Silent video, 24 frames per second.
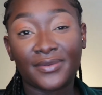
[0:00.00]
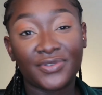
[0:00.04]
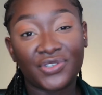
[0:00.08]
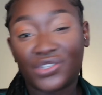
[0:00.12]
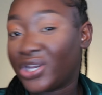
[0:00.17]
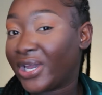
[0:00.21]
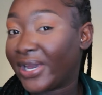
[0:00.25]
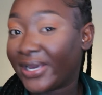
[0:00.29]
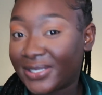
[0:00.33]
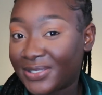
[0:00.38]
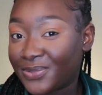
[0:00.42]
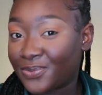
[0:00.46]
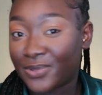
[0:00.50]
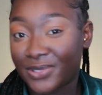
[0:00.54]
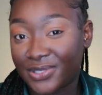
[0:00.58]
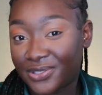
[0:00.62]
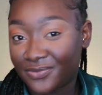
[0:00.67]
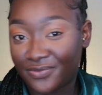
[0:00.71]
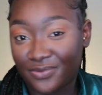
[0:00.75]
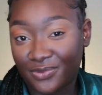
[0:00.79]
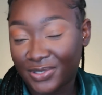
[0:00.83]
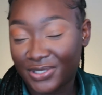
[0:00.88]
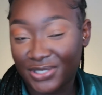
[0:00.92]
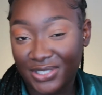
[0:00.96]
checks
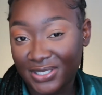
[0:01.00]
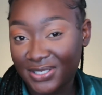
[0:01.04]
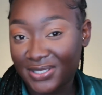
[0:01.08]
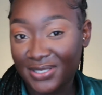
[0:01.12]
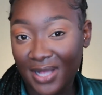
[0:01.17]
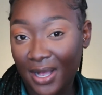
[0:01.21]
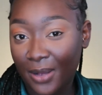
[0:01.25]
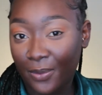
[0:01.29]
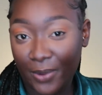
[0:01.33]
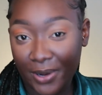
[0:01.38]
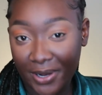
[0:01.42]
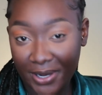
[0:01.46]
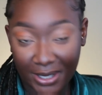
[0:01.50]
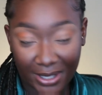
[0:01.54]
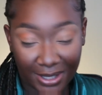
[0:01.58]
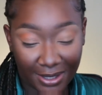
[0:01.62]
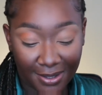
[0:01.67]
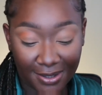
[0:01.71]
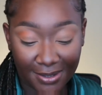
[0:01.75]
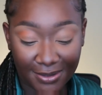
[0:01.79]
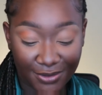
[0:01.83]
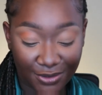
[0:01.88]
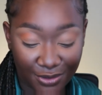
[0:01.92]
was just not working,